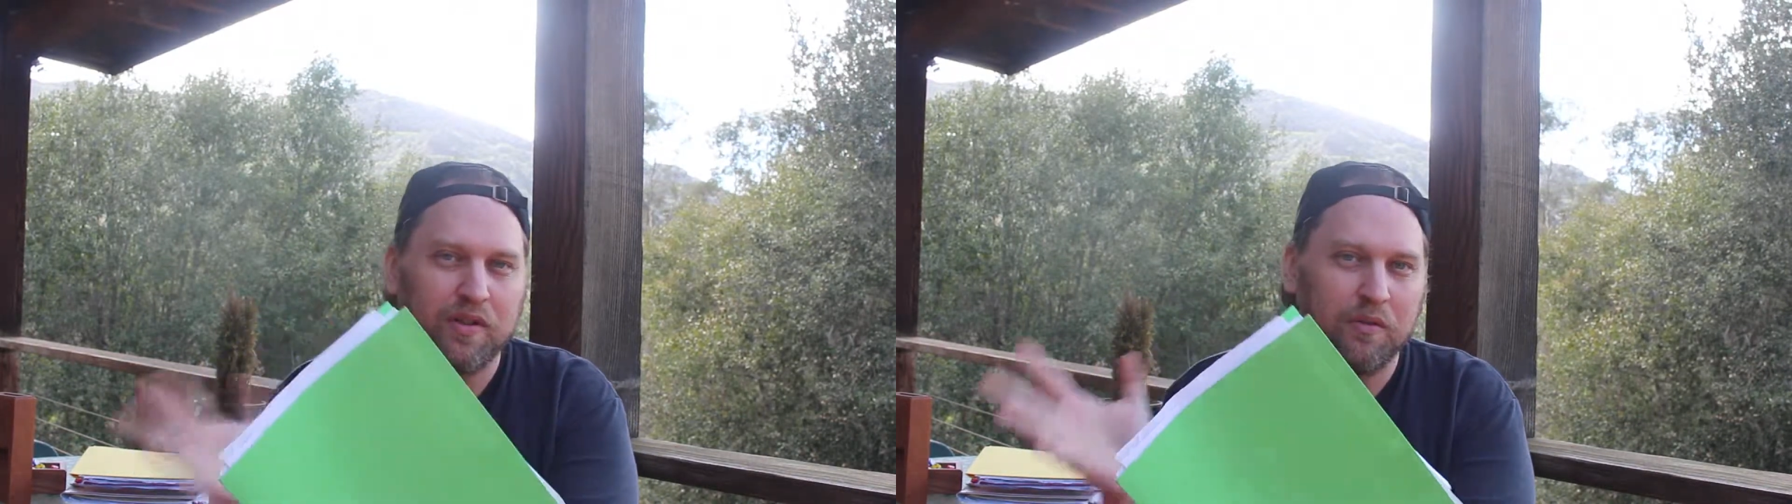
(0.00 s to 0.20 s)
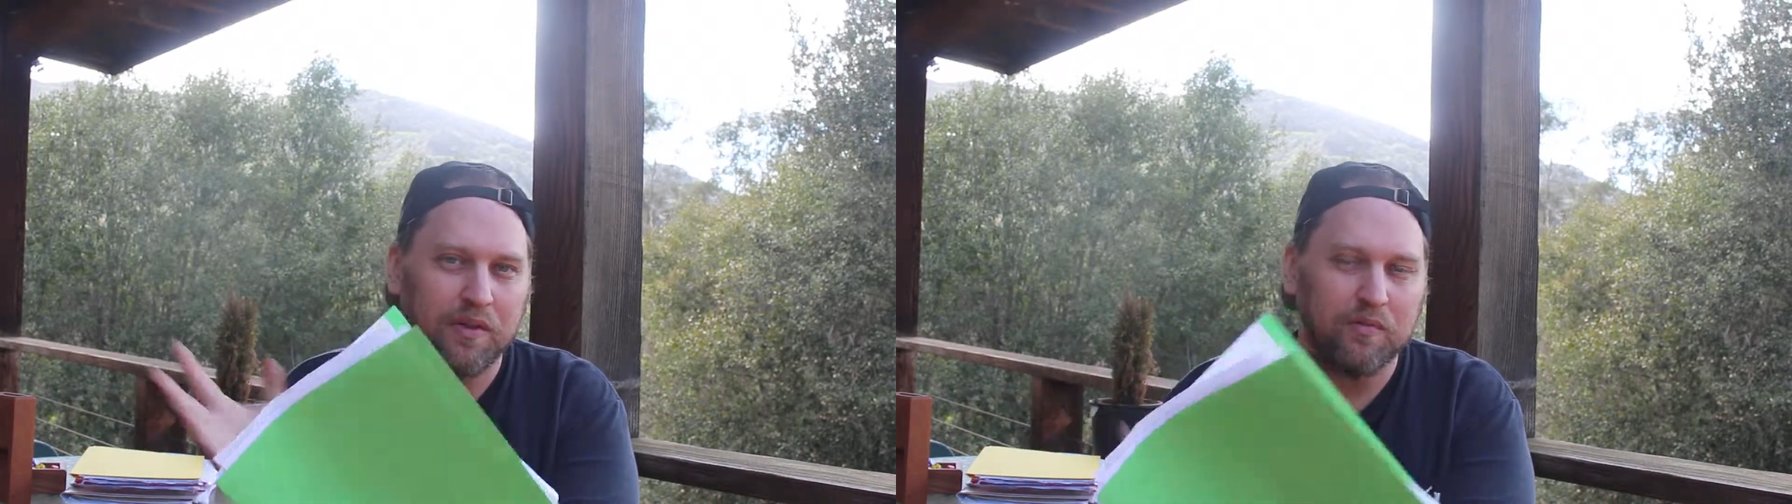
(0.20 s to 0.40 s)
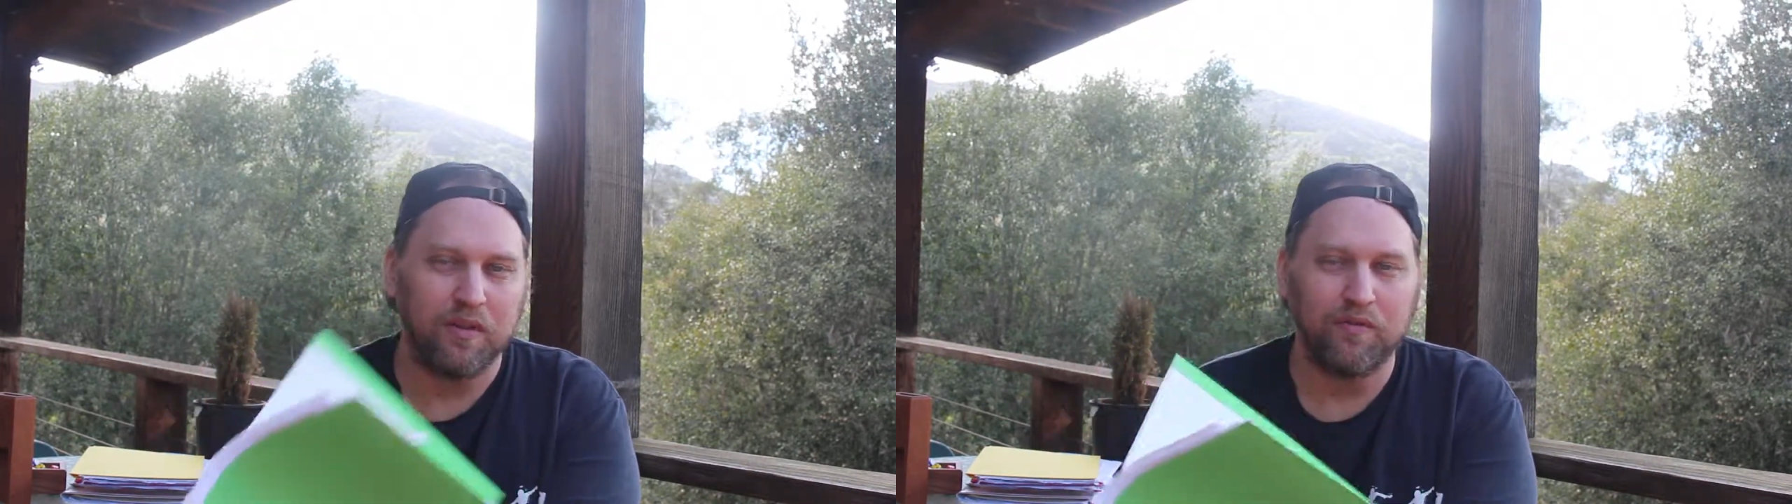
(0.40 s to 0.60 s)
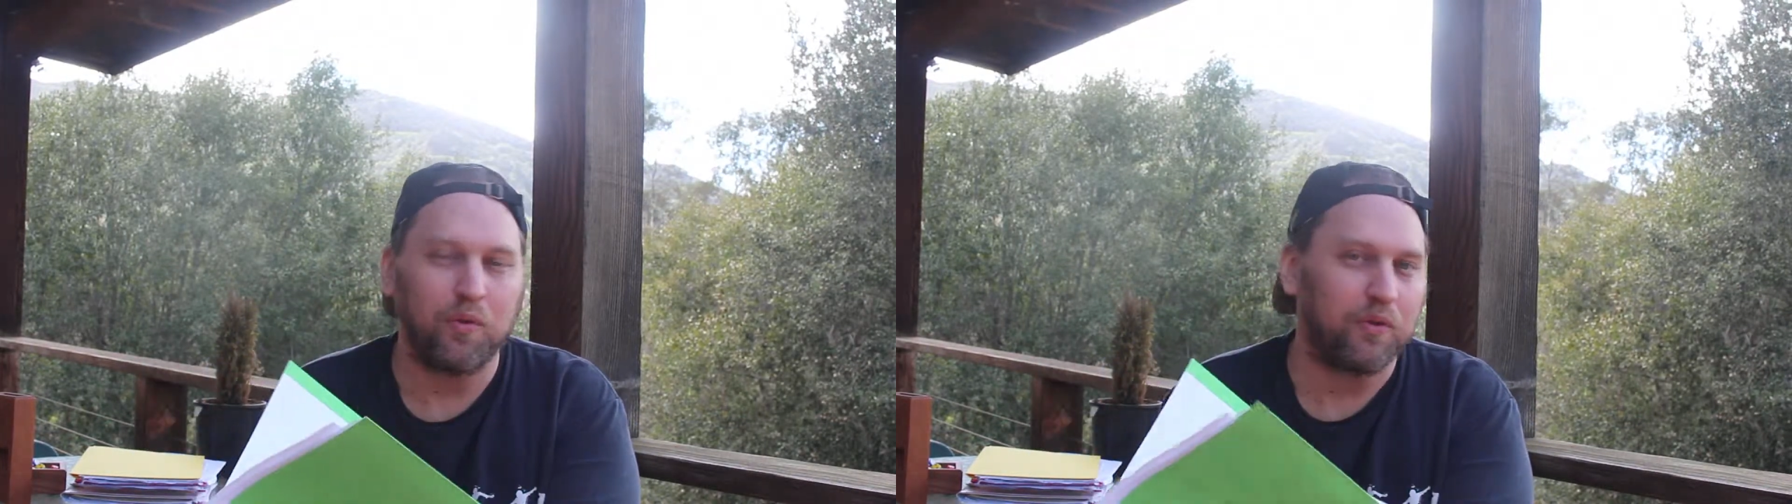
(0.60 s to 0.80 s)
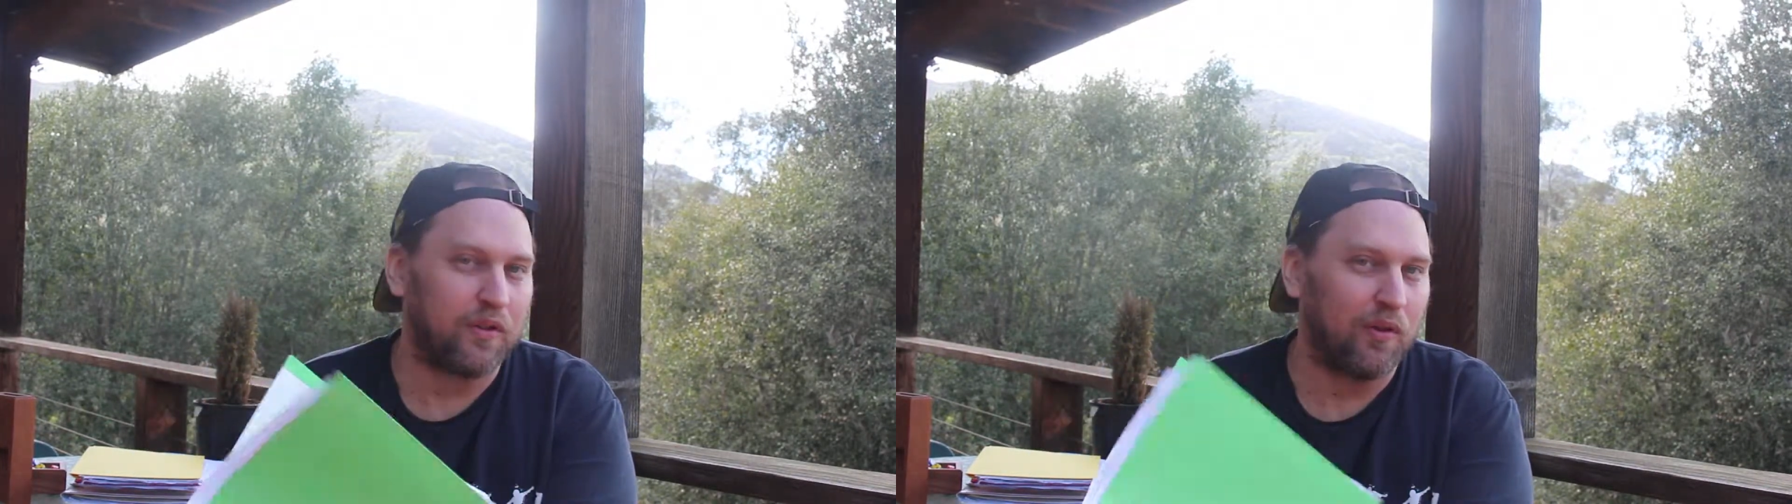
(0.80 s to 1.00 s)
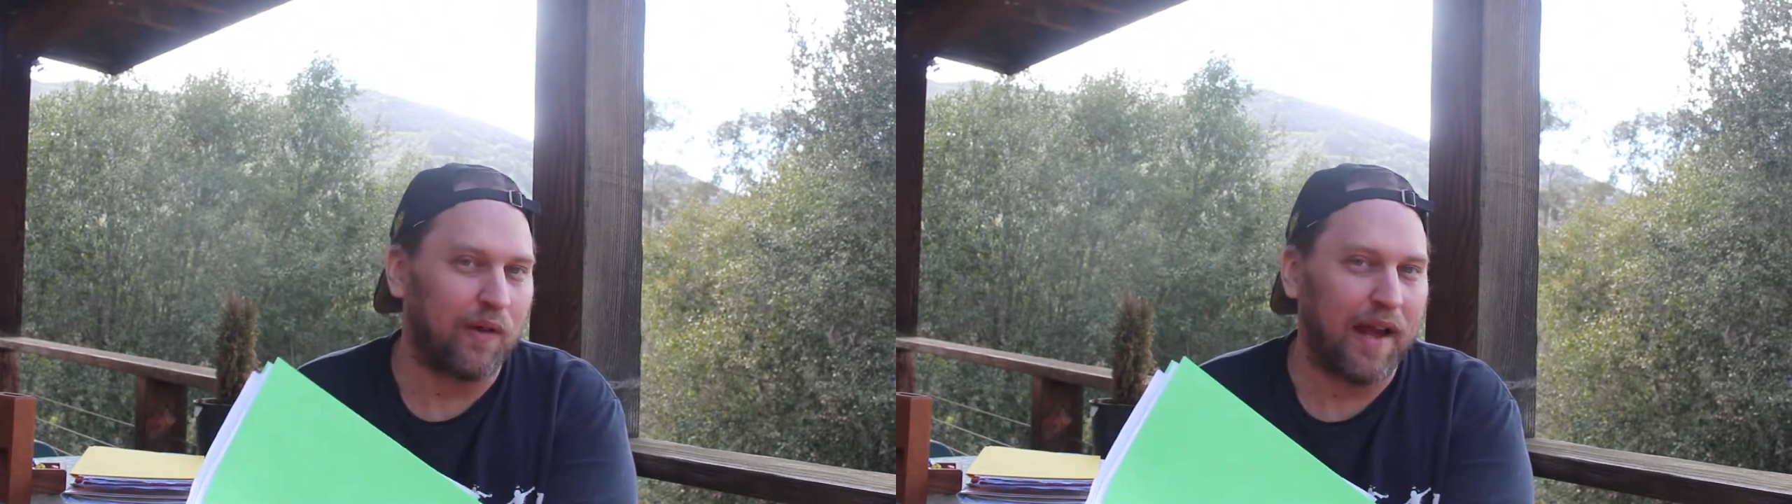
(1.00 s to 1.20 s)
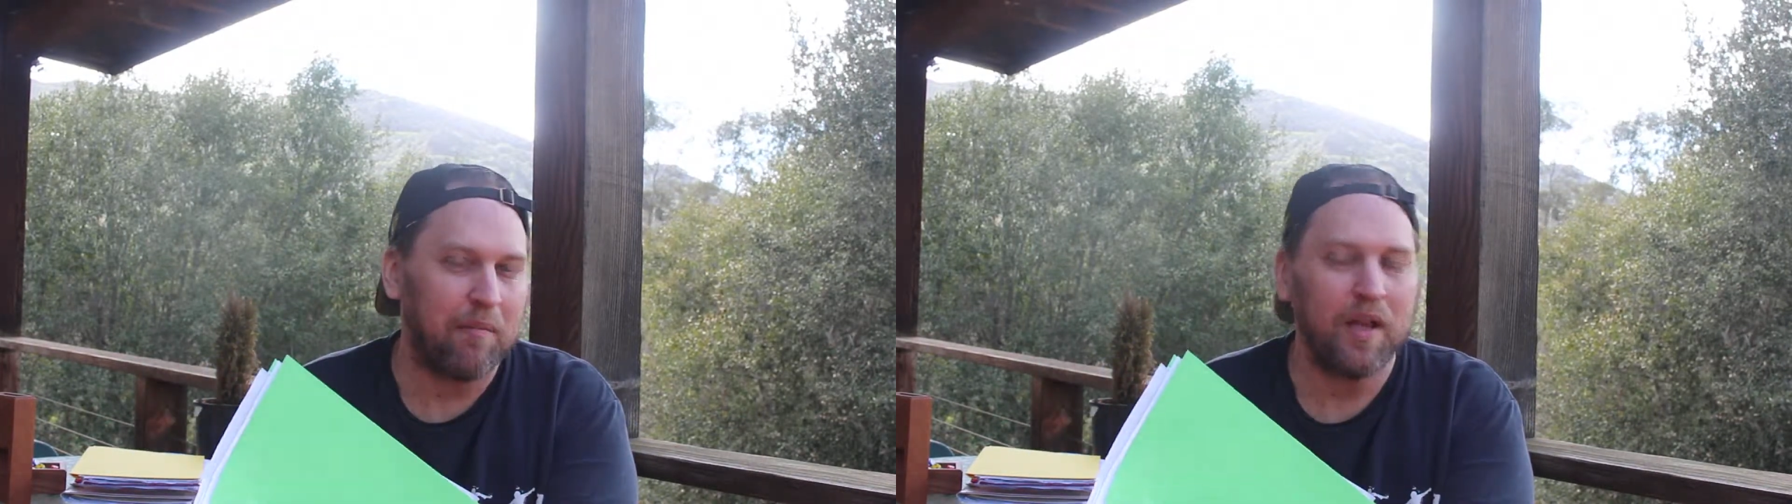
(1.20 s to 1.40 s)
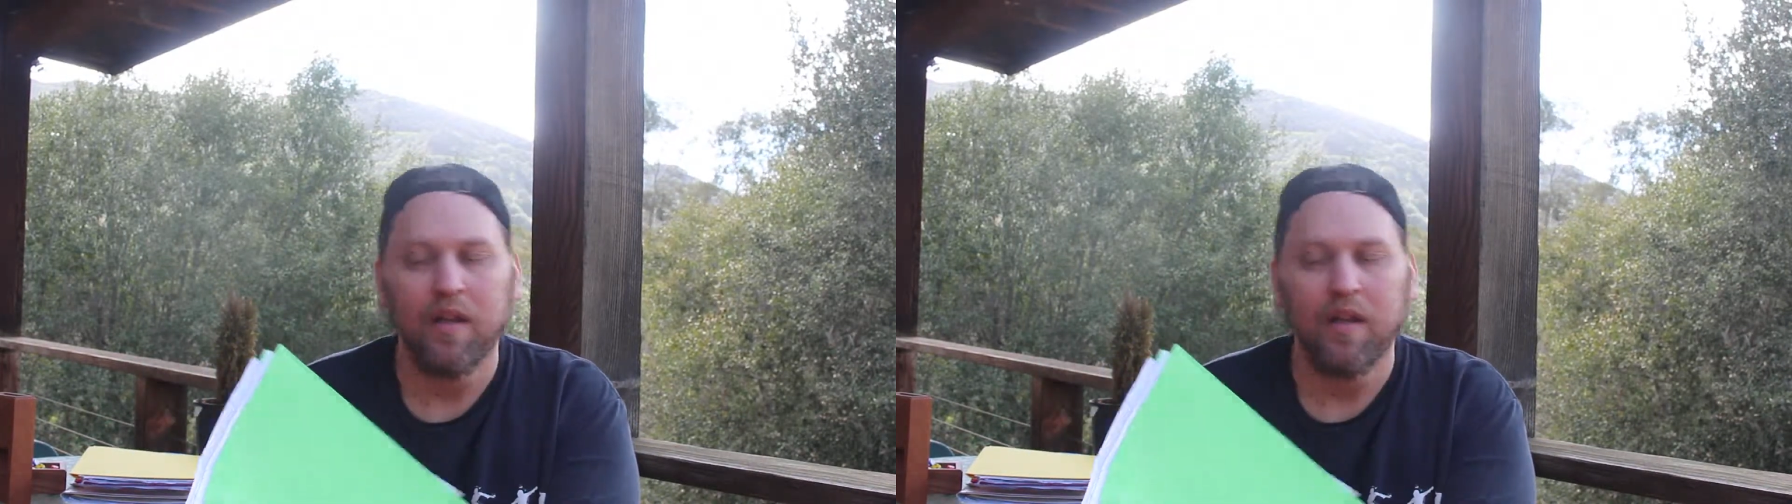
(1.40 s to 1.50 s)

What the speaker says: know what folder to grab.